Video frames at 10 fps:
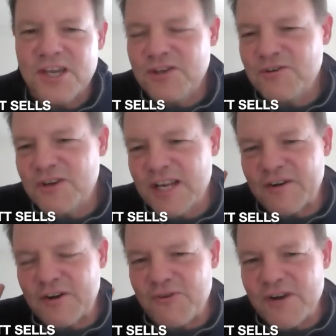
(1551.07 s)
You can
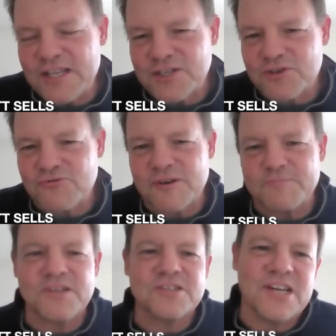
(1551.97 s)
have a great
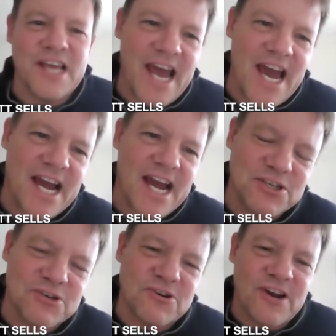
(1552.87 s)
script as an
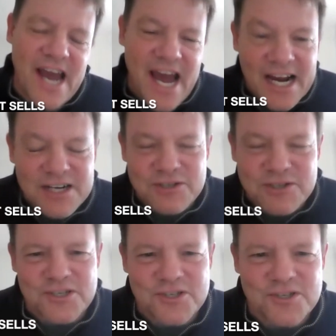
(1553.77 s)
actor or
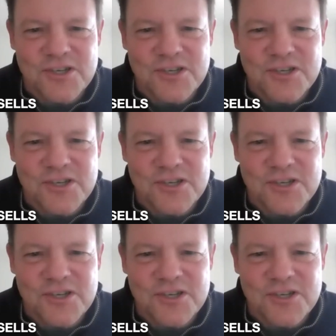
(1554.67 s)
actress,